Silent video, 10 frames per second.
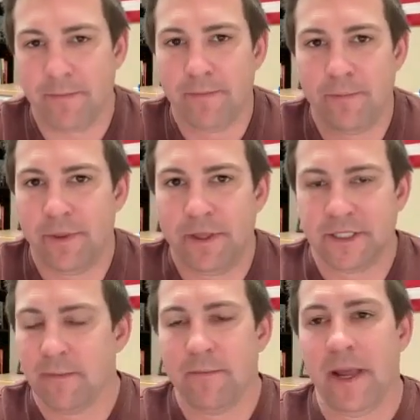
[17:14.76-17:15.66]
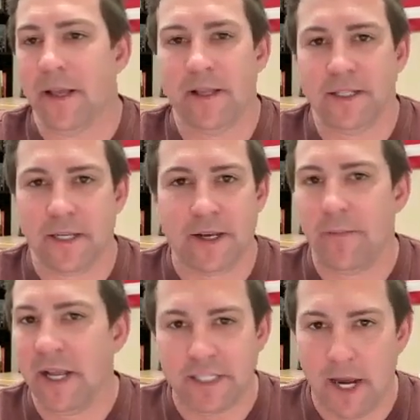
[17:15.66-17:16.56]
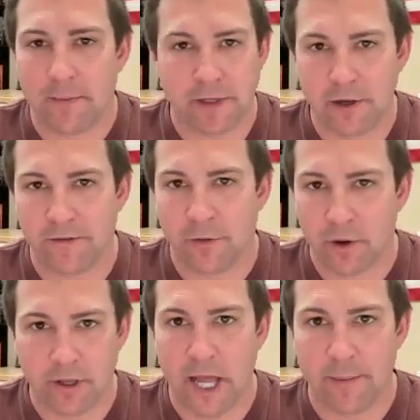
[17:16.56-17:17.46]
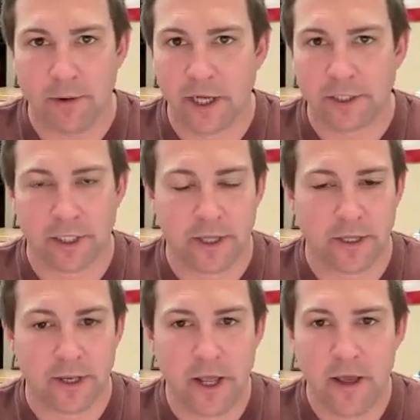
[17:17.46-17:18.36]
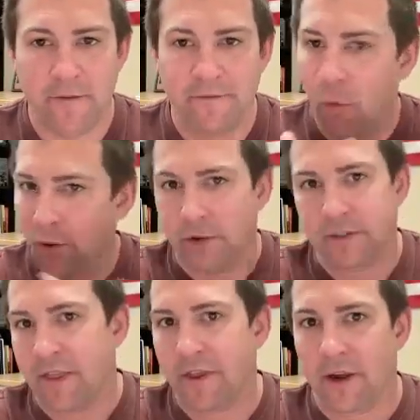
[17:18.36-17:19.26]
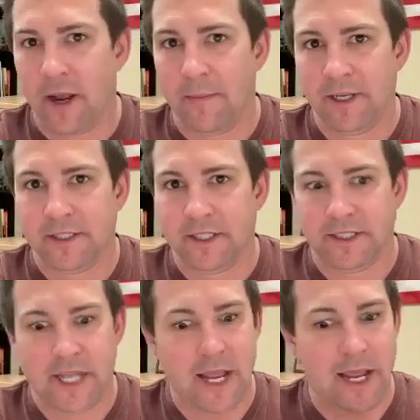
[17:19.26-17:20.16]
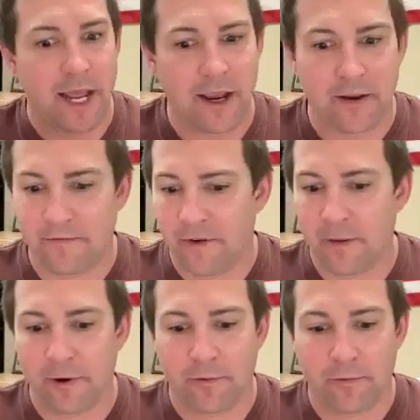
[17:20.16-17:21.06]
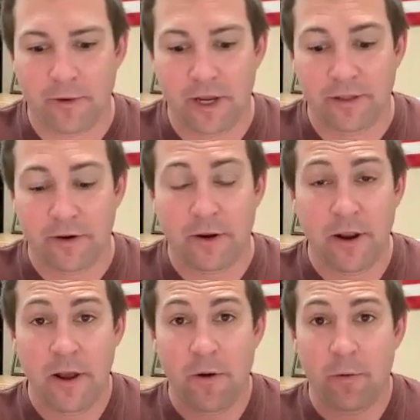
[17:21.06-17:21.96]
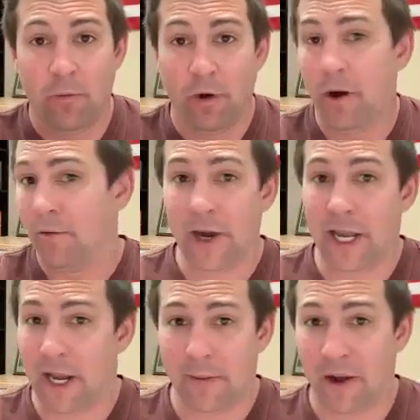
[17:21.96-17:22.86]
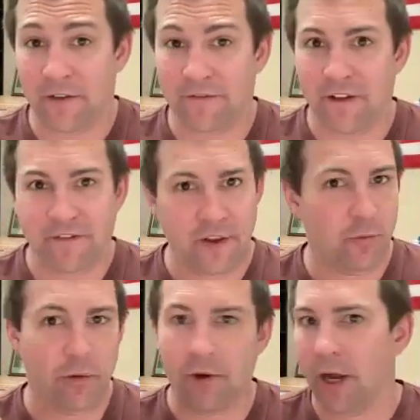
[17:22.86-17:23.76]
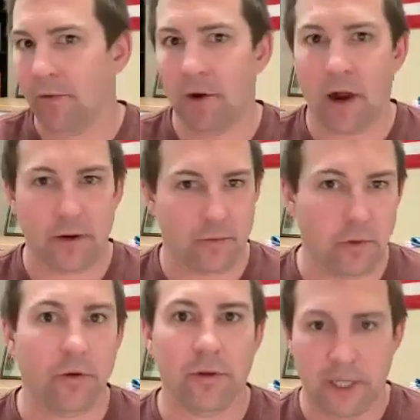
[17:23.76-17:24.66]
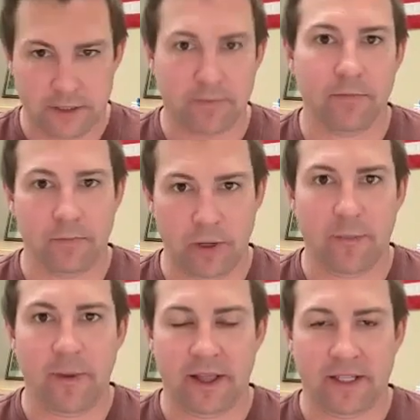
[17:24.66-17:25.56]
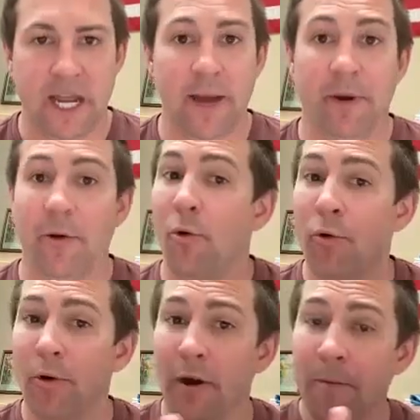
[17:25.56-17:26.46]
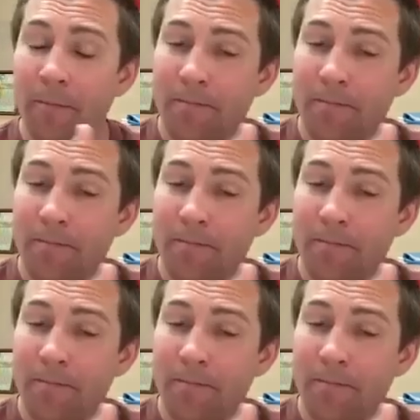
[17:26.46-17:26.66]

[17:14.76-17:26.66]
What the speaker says: this is an amazing opportunity for collaboration for those ethanol companies to say, hey, farmer, either we're already at about a 50, we're ready to rock and roll, let's really make this happen. Or